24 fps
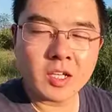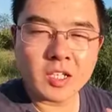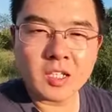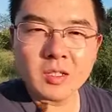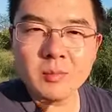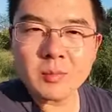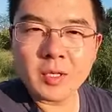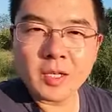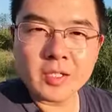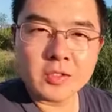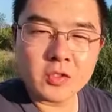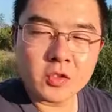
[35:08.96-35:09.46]
was
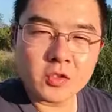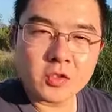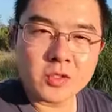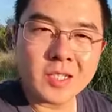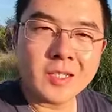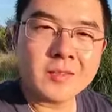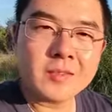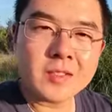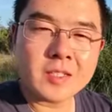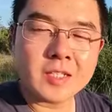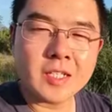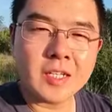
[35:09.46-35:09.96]
lighted by the
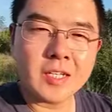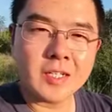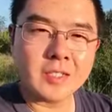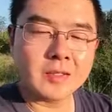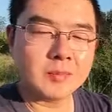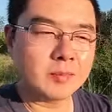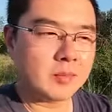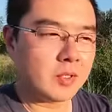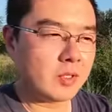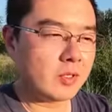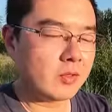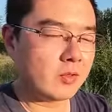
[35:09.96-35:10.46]

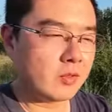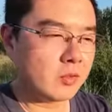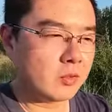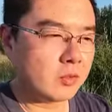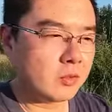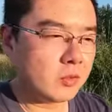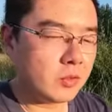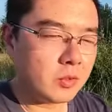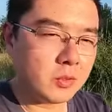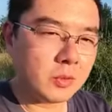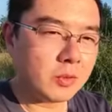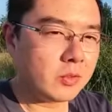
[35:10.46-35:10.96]
sunset, but
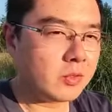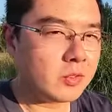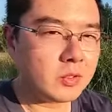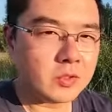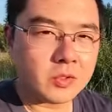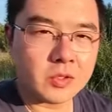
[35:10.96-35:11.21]
you know,